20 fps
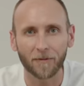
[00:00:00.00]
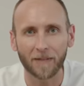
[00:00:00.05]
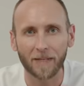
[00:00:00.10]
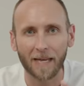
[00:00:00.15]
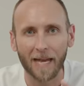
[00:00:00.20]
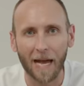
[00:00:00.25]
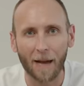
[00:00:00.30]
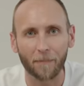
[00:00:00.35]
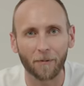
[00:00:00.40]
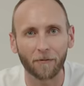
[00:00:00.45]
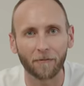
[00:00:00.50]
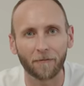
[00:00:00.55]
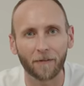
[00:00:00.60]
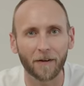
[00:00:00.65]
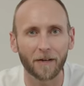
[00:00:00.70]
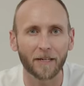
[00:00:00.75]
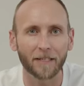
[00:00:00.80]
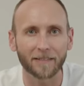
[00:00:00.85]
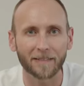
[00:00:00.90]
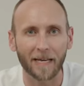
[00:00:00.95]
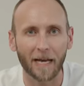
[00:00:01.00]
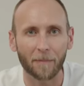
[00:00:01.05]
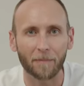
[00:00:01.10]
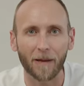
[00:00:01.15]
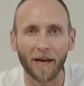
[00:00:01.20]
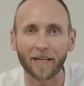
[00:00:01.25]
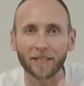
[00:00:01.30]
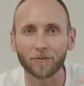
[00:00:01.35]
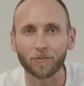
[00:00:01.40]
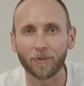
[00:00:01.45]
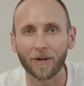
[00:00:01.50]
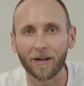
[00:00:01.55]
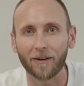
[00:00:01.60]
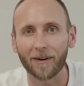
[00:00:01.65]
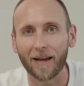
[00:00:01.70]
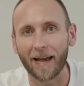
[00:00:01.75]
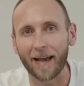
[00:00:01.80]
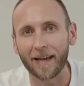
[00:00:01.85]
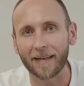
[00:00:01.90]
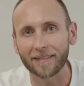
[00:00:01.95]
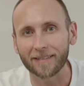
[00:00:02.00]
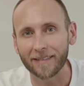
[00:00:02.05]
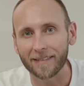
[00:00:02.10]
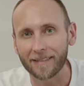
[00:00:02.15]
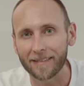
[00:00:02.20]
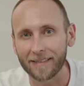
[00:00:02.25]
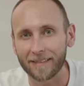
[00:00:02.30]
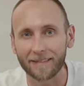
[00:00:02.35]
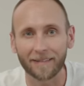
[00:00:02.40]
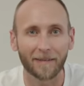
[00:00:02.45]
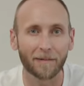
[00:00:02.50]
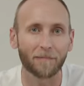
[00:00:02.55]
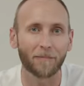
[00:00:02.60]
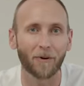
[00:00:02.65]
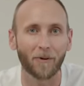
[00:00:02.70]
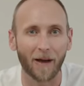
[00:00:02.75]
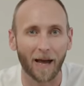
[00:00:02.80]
the Apple Fitness app as well as the Tempo